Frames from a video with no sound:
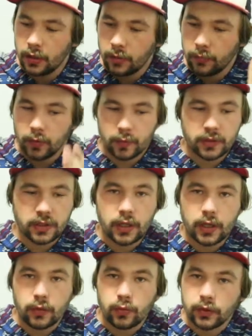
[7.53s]
but
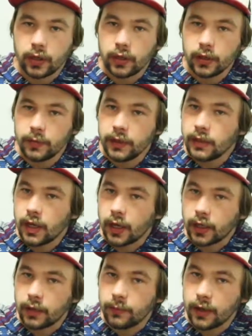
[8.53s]
today we're going to be
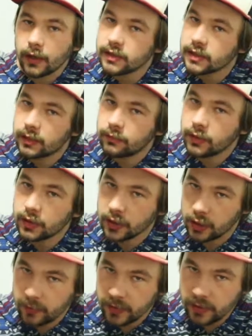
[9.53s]
talking about something a
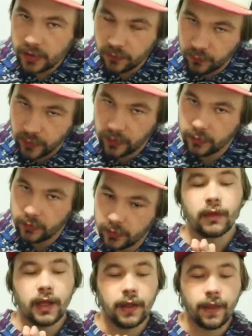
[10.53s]
little bit different,
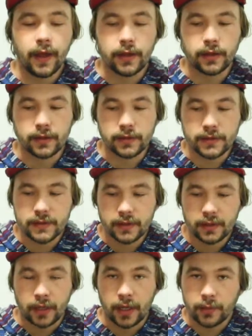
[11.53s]
and that is
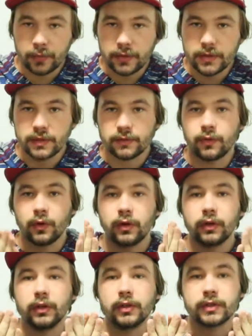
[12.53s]
cameras
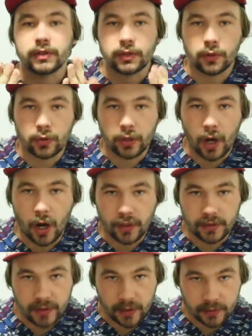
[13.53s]
for scooter
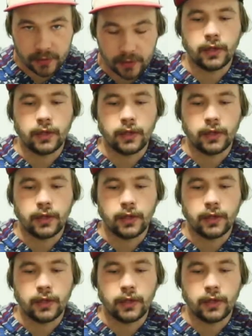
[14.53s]
content.